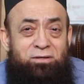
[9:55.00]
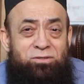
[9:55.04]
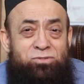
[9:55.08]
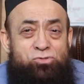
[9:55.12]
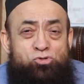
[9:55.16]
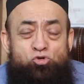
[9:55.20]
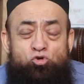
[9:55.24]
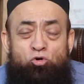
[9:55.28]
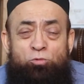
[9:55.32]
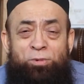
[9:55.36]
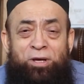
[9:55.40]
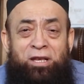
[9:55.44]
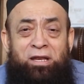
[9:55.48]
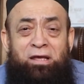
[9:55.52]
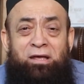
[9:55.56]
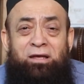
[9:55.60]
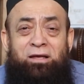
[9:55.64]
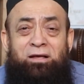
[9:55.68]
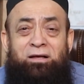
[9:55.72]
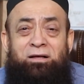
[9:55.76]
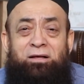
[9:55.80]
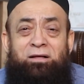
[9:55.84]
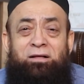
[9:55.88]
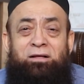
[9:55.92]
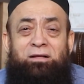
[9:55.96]
So
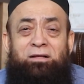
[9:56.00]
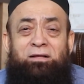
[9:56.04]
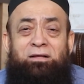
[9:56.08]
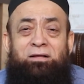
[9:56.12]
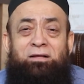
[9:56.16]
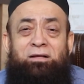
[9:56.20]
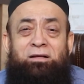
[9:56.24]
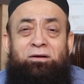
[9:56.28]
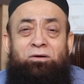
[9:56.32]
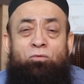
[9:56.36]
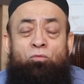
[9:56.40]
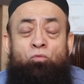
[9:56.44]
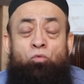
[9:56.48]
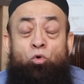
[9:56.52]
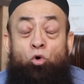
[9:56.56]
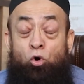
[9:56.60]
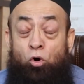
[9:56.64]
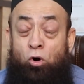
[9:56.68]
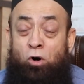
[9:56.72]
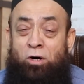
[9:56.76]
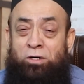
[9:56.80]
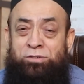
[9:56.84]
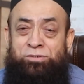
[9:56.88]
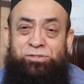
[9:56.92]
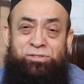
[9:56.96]
many
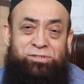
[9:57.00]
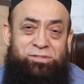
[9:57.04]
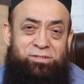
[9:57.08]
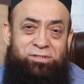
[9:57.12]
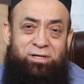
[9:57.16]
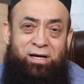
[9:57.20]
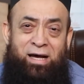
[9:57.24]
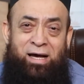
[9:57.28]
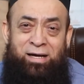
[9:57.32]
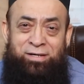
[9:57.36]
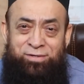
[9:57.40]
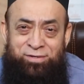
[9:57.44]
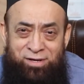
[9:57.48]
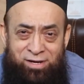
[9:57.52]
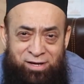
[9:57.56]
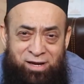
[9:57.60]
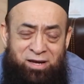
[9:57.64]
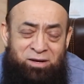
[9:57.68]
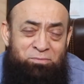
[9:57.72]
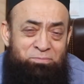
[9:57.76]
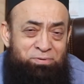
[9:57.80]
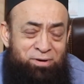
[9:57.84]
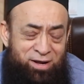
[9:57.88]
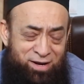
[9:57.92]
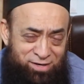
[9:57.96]
wars are
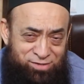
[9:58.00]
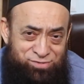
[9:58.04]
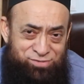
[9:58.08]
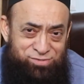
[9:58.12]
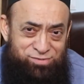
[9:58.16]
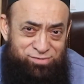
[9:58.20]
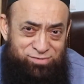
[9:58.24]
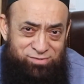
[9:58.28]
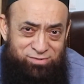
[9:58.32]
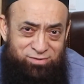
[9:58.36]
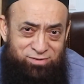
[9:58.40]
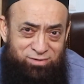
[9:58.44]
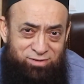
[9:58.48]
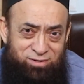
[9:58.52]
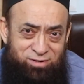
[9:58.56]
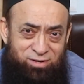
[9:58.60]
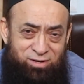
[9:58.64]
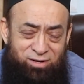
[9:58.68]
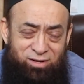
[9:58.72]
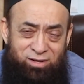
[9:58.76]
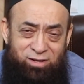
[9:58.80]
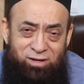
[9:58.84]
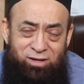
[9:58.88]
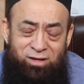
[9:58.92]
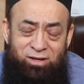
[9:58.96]
taking place.
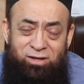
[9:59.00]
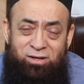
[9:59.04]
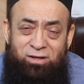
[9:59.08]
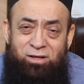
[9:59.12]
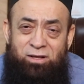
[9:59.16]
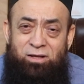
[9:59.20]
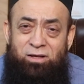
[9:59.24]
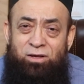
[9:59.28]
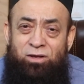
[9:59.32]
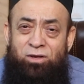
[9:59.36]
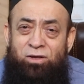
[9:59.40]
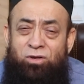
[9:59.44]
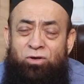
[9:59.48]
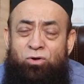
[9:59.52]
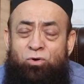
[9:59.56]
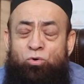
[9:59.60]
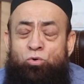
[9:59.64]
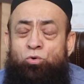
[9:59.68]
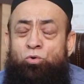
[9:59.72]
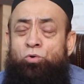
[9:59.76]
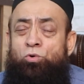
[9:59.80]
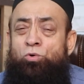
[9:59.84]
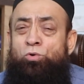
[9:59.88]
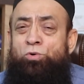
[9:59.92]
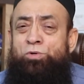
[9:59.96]

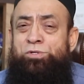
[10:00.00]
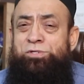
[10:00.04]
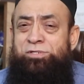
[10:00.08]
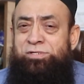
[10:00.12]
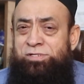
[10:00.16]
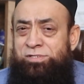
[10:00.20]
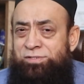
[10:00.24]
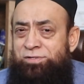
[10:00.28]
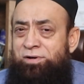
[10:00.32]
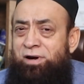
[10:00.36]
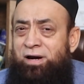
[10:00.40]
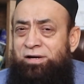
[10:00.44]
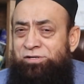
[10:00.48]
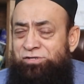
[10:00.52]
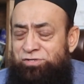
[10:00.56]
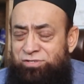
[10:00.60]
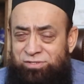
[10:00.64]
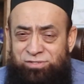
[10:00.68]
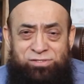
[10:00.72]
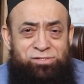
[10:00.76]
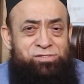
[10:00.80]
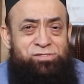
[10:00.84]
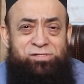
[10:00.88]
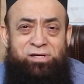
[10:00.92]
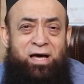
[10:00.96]
Huge
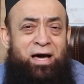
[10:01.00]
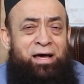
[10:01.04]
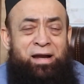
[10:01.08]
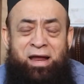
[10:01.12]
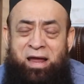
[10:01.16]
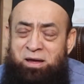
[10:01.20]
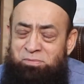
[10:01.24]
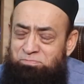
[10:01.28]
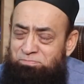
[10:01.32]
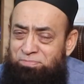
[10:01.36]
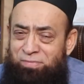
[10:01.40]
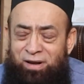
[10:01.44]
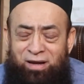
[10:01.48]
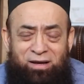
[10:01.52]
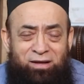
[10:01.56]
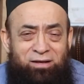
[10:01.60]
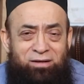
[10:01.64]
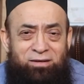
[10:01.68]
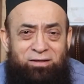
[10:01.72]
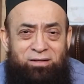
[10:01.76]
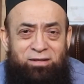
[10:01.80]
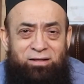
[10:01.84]
destructions are happening.